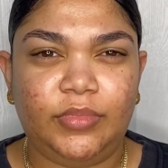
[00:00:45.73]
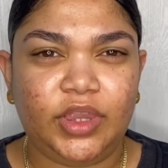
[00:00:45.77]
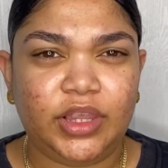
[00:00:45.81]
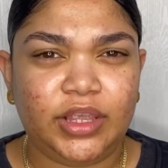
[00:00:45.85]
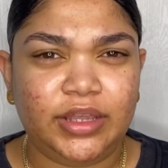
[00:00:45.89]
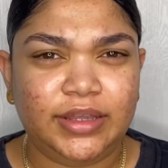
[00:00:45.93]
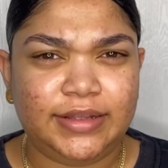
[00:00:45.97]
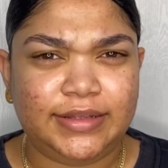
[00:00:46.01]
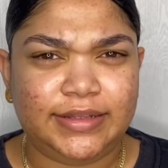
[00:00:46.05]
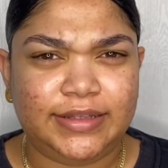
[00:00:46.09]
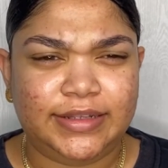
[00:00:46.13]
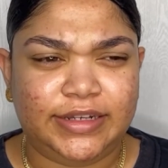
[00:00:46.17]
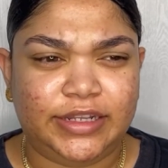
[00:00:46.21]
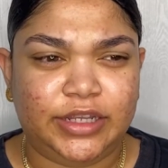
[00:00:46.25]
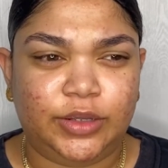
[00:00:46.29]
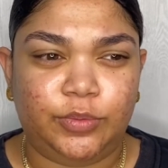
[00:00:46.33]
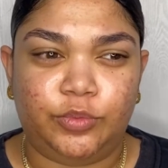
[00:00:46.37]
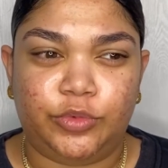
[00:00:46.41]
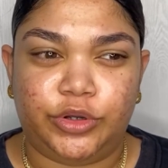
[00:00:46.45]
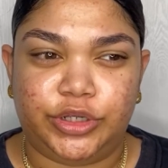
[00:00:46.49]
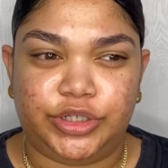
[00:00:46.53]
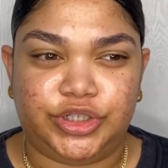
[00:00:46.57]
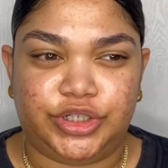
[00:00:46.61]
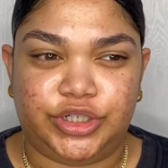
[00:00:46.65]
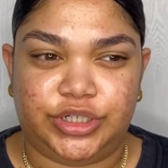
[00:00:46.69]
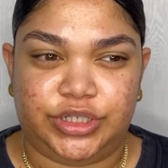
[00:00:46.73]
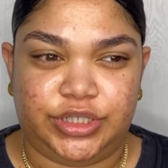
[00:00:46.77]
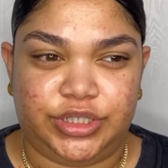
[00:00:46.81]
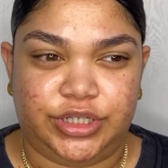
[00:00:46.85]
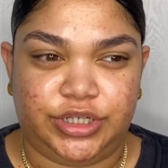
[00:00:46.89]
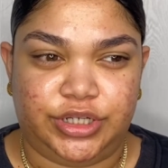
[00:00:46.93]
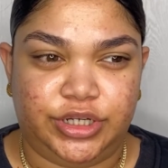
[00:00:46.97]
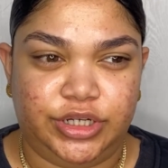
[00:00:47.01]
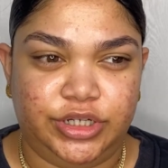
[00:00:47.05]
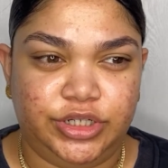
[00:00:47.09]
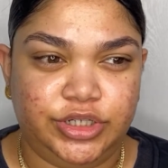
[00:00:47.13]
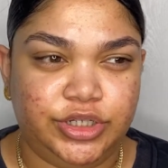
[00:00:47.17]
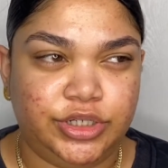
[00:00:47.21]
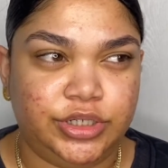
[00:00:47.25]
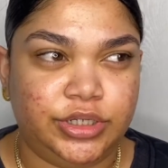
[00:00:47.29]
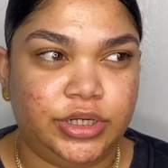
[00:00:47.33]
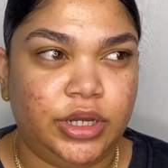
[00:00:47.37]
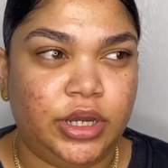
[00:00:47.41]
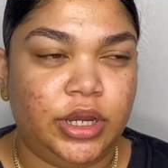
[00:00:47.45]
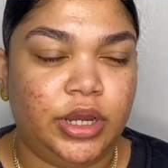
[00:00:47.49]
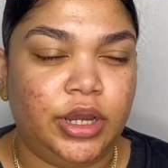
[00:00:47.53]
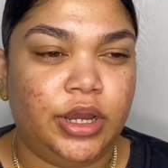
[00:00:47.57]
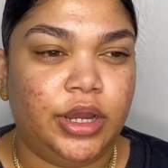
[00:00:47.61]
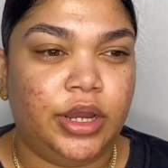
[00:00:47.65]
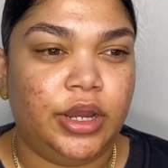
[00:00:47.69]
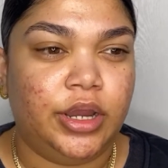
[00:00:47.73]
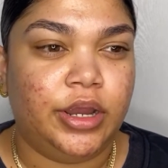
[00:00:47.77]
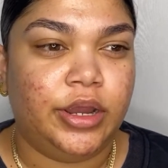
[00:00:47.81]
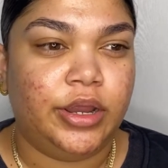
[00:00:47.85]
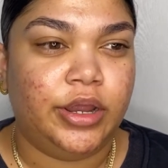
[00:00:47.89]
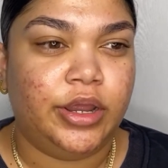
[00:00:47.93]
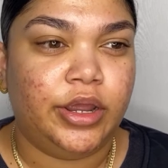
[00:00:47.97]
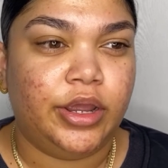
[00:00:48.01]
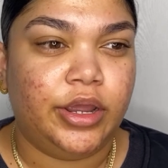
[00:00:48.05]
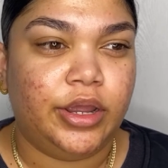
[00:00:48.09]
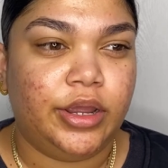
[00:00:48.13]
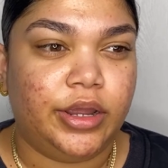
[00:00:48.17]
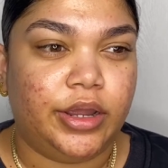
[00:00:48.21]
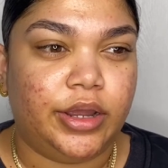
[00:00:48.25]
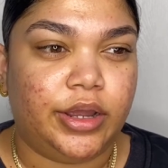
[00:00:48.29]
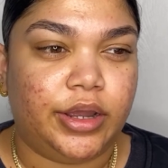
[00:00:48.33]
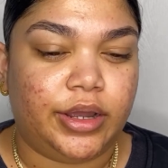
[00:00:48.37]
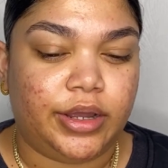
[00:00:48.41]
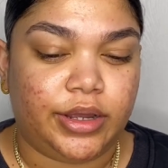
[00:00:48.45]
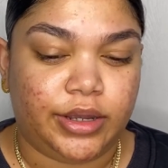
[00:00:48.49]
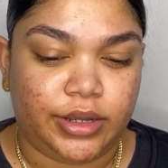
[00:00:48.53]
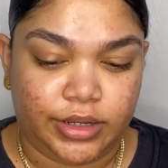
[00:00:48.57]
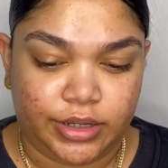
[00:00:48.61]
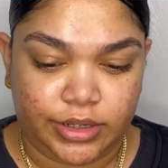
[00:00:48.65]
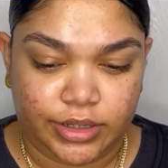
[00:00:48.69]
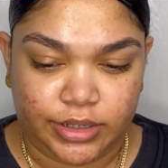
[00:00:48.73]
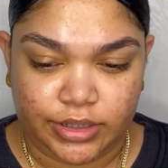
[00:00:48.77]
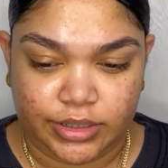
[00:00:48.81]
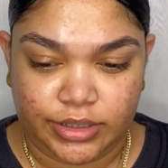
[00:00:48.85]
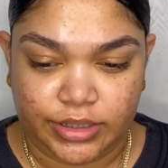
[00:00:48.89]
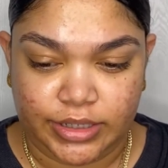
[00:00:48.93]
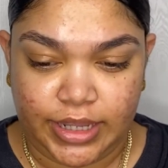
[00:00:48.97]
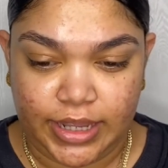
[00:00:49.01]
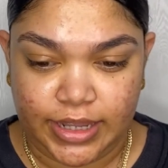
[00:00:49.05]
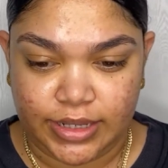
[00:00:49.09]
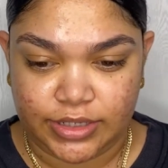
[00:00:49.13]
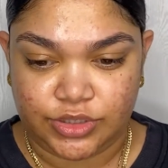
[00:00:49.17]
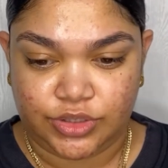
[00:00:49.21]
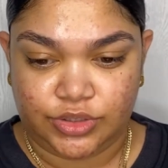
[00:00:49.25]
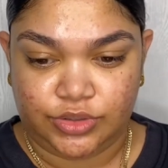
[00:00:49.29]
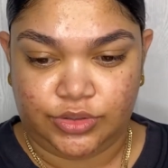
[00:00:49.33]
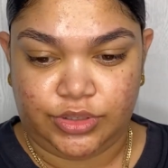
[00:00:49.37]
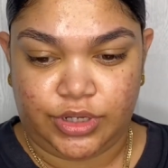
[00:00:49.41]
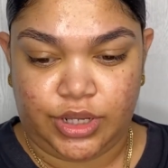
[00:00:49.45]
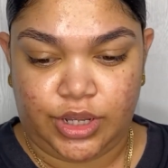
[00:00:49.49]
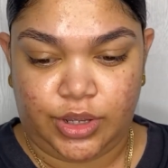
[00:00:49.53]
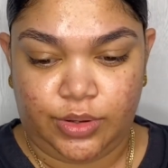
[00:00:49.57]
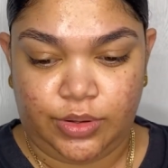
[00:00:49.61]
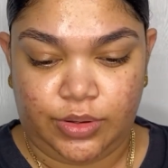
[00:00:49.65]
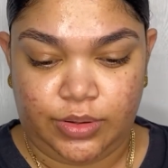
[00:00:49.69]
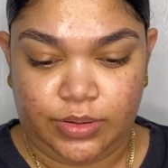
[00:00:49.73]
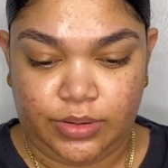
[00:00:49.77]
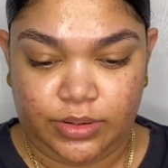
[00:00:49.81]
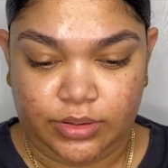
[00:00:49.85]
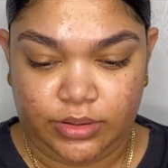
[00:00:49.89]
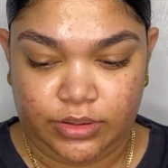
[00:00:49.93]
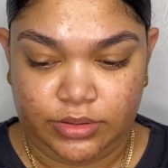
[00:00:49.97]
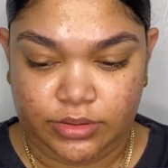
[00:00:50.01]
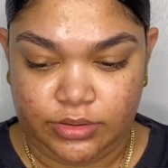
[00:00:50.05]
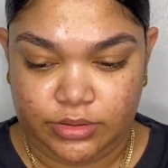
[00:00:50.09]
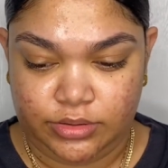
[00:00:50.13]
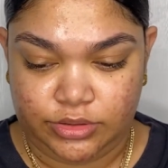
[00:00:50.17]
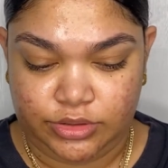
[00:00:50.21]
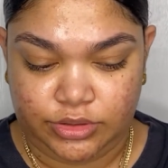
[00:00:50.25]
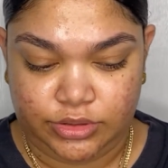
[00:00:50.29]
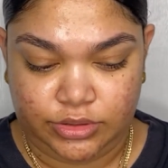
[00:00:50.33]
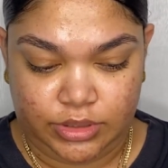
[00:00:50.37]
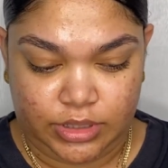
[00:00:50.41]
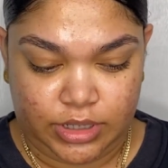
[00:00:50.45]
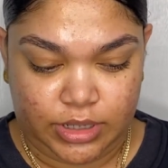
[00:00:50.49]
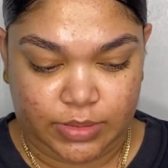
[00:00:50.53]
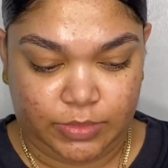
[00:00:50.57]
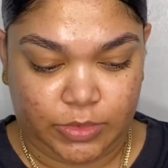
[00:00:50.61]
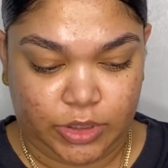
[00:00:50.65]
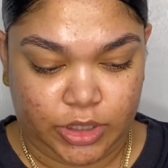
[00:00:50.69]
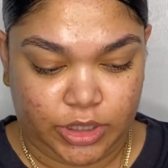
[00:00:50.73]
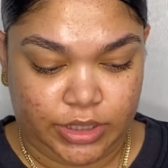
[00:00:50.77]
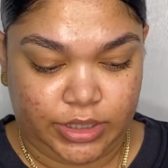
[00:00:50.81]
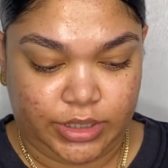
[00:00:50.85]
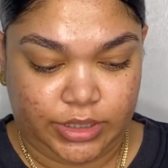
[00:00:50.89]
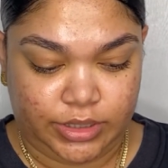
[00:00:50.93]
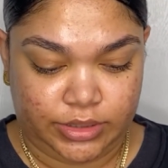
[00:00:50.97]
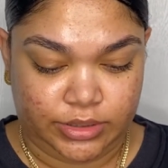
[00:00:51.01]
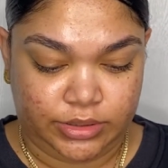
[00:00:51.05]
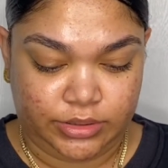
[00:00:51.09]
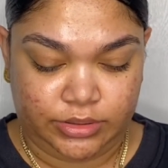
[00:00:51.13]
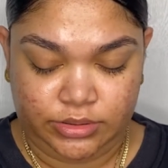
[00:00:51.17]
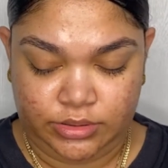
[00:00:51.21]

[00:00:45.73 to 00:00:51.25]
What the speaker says: Clinique Moisture Surge. Yeah, so now I'm gonna